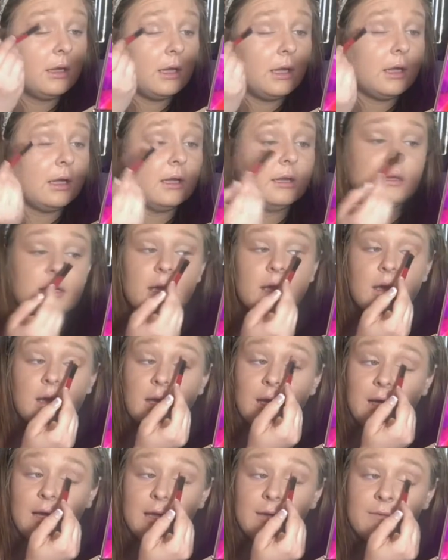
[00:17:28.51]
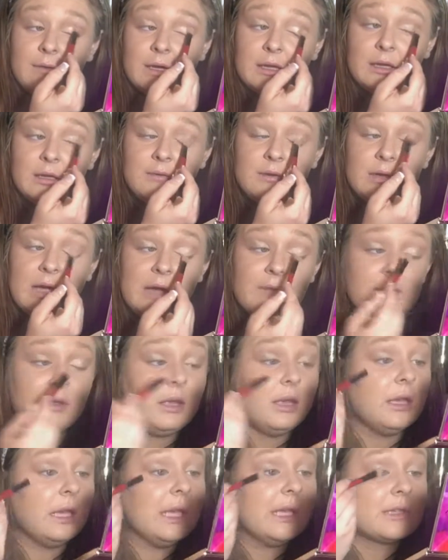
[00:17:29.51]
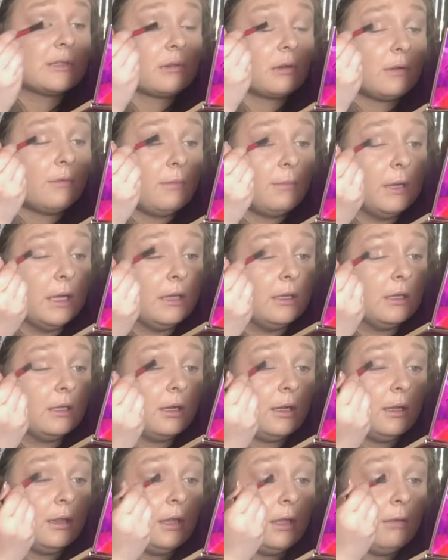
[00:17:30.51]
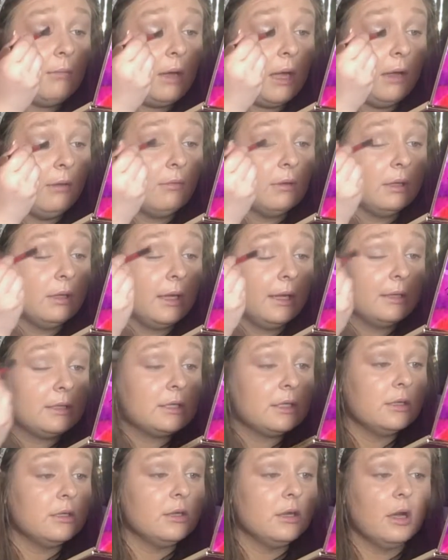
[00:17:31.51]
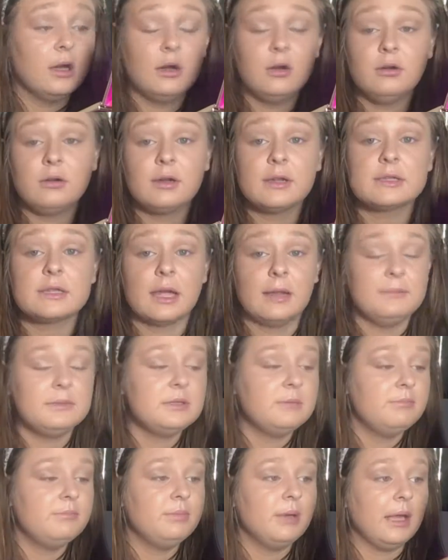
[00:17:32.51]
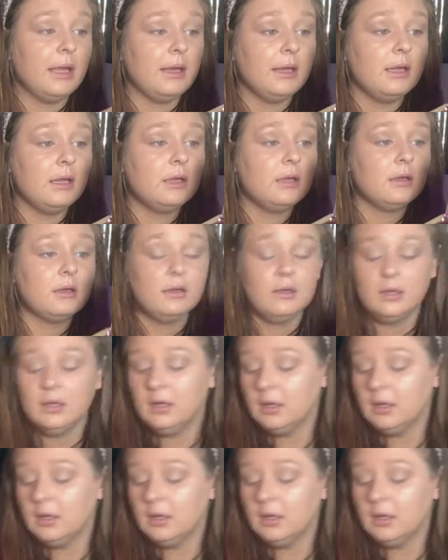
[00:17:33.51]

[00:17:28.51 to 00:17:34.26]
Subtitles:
and if any of you have any sort of opinion on them, I would like to know, because I'm debating